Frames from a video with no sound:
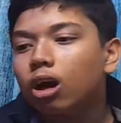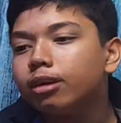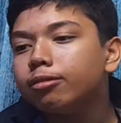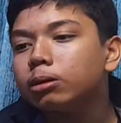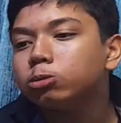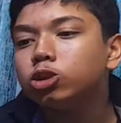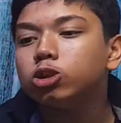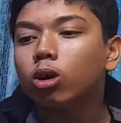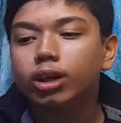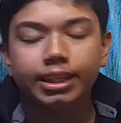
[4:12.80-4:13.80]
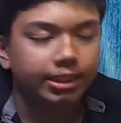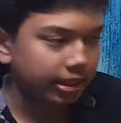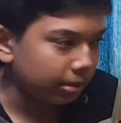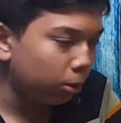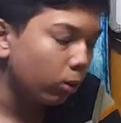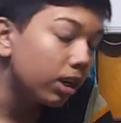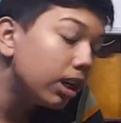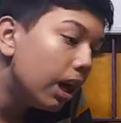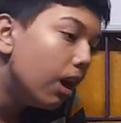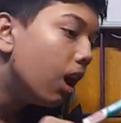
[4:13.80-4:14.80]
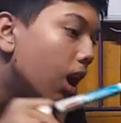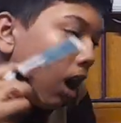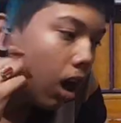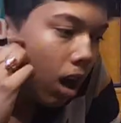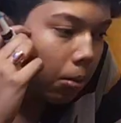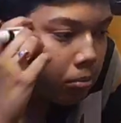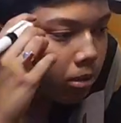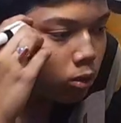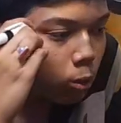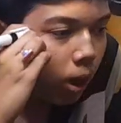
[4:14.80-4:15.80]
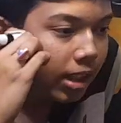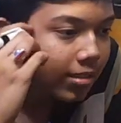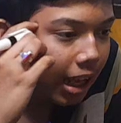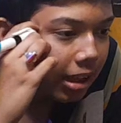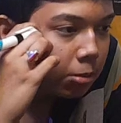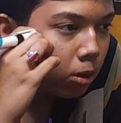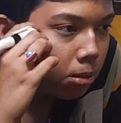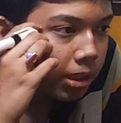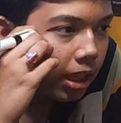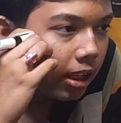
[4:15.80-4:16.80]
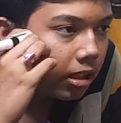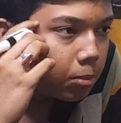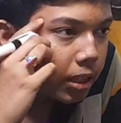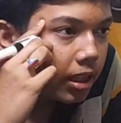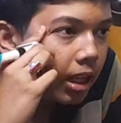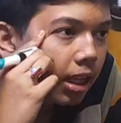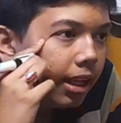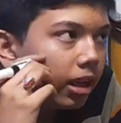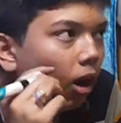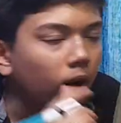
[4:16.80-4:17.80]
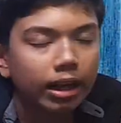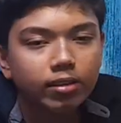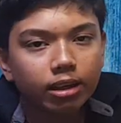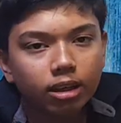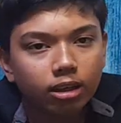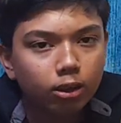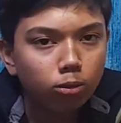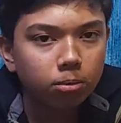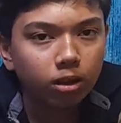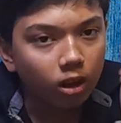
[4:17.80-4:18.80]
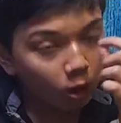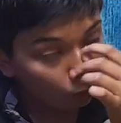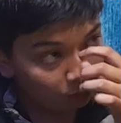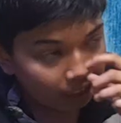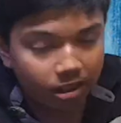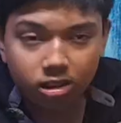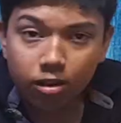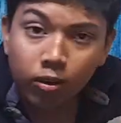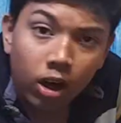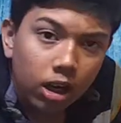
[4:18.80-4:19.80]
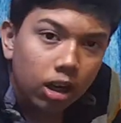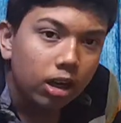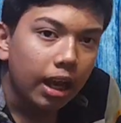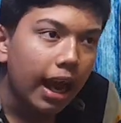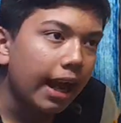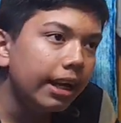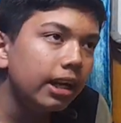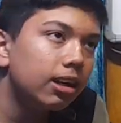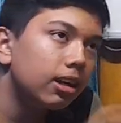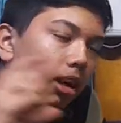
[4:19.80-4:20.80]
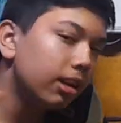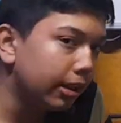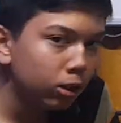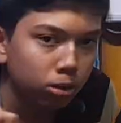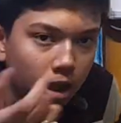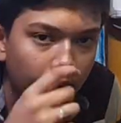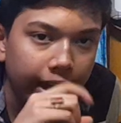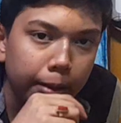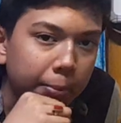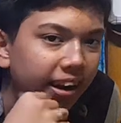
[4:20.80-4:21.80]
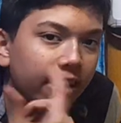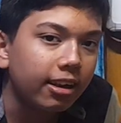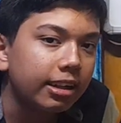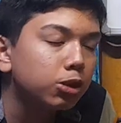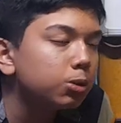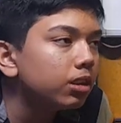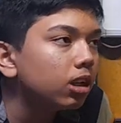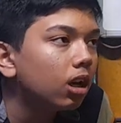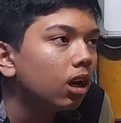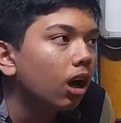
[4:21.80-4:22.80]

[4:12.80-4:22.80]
If I'm sure, yes, about it. So what is Ganong's potometer? It is basically a horizontal tube with a reservoir and a tube and a plant attached to it.